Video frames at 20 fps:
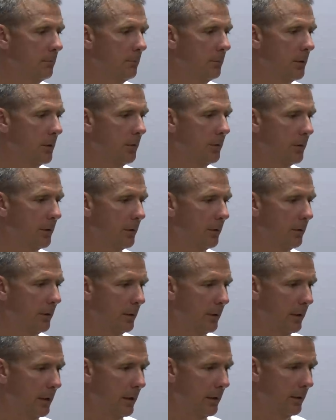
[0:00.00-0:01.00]
So it's a,
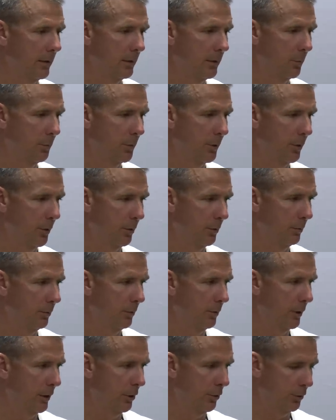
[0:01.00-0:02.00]
uh, to put it your-
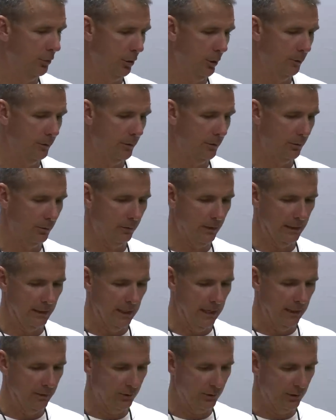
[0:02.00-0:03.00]
in your terms, it's a great
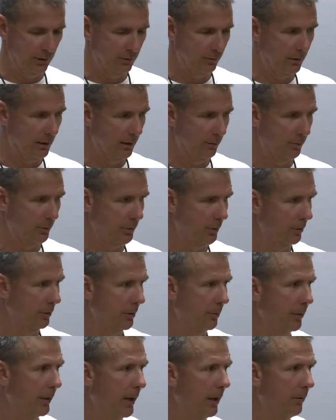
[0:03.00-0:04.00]
gauge to see what kind of maturity
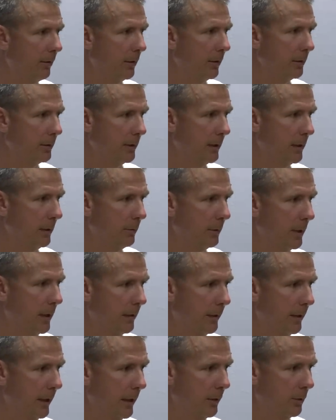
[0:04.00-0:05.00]
we have on our team and how
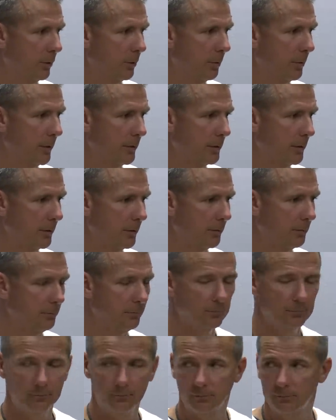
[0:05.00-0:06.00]
they handle their business.
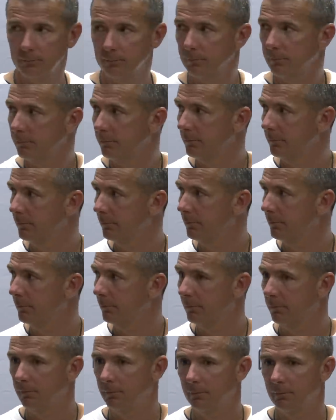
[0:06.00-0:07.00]
Final two,
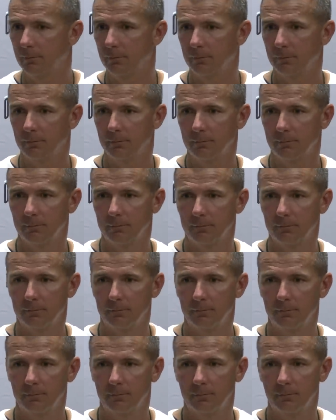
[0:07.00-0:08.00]
Bill? There were a
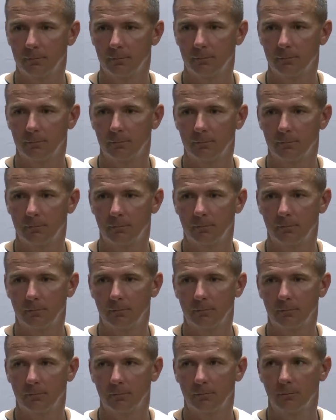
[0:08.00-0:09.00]
lot of questions even
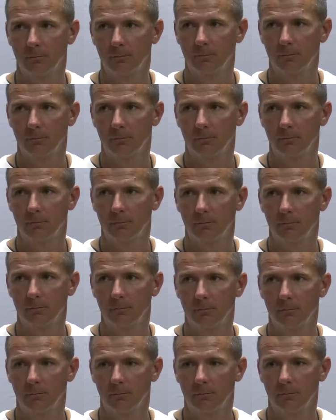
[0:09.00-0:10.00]
ten days ago about
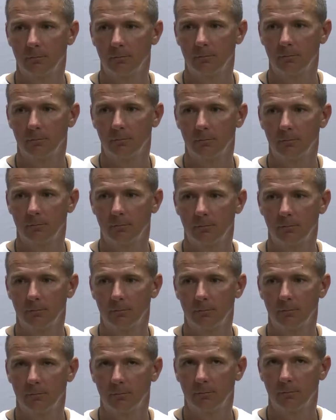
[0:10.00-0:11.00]
this team, then you
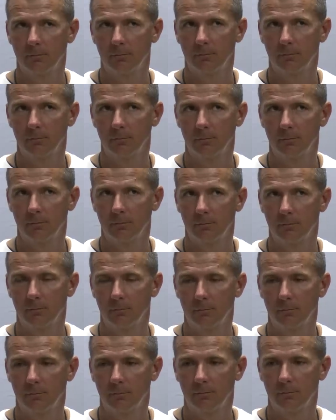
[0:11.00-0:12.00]
lose Braxton. How
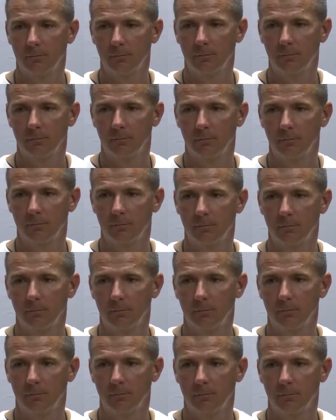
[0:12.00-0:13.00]
ready do you
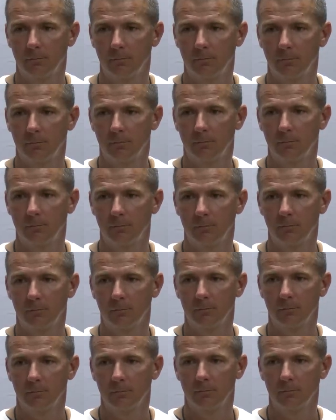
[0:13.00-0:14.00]
think this team is for the
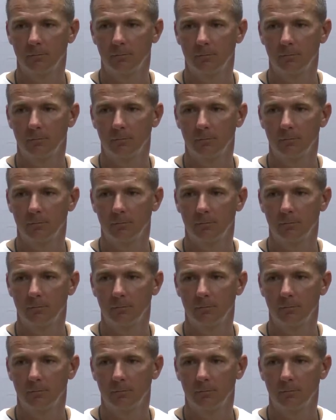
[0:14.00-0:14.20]
season?